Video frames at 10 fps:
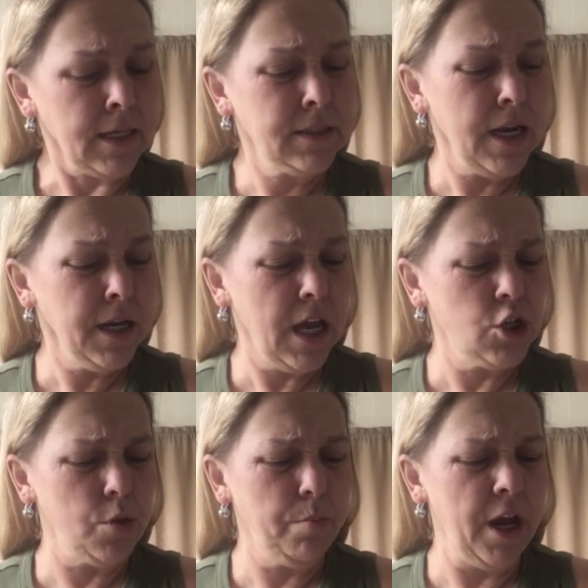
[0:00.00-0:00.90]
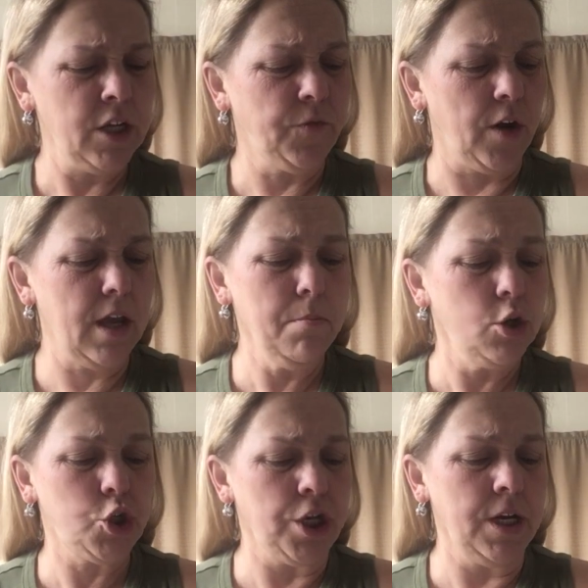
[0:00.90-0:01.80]
Dedication page for
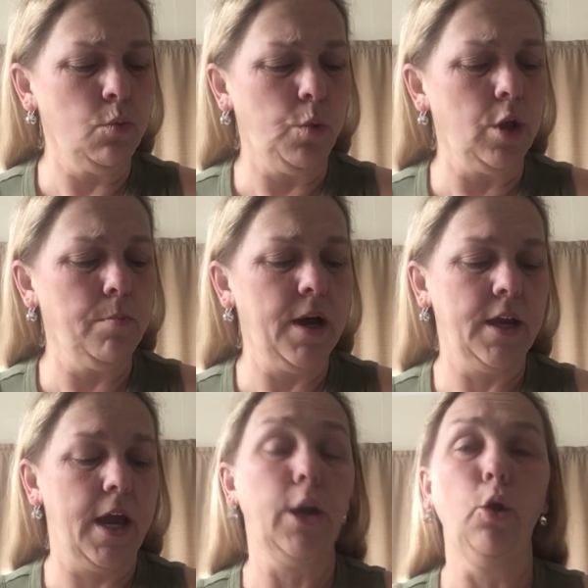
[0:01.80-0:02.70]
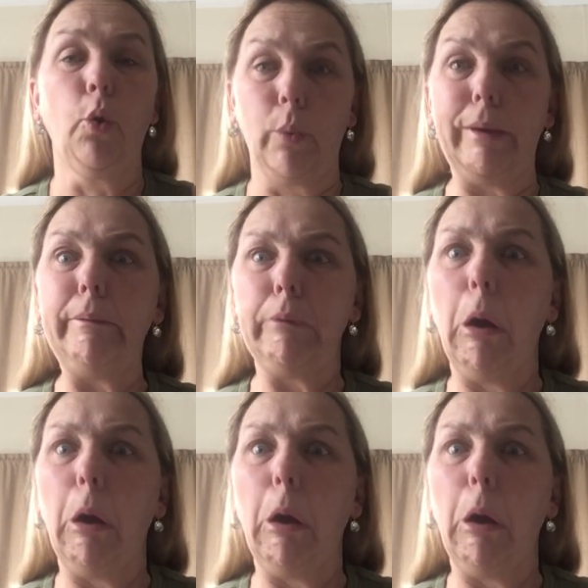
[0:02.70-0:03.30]
Imogene, Wilma, and Green